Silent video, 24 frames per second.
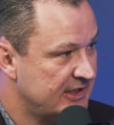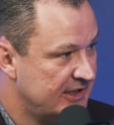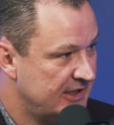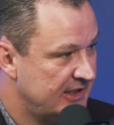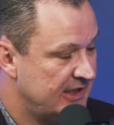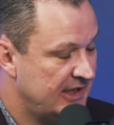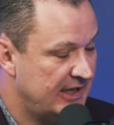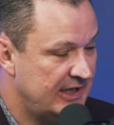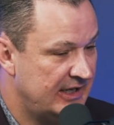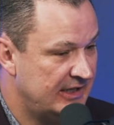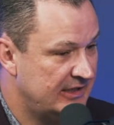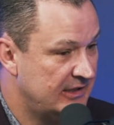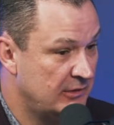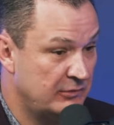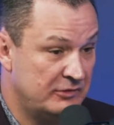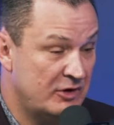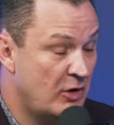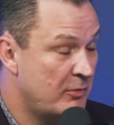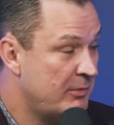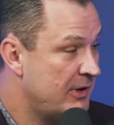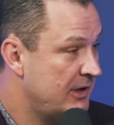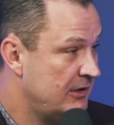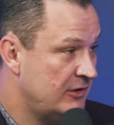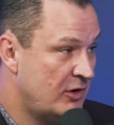and
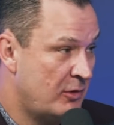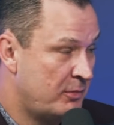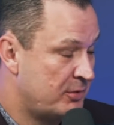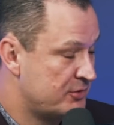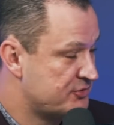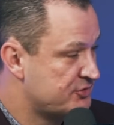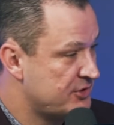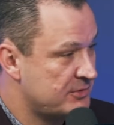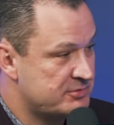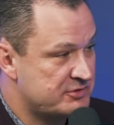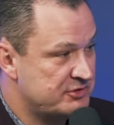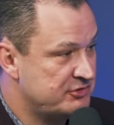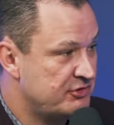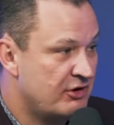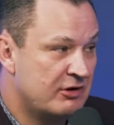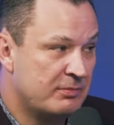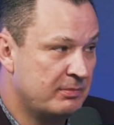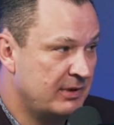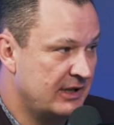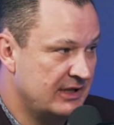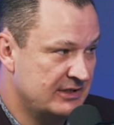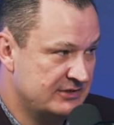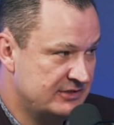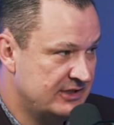no prescription drug
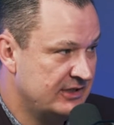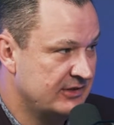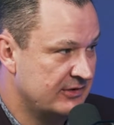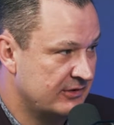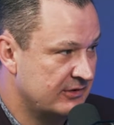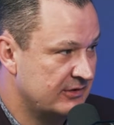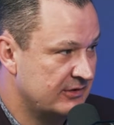plans either.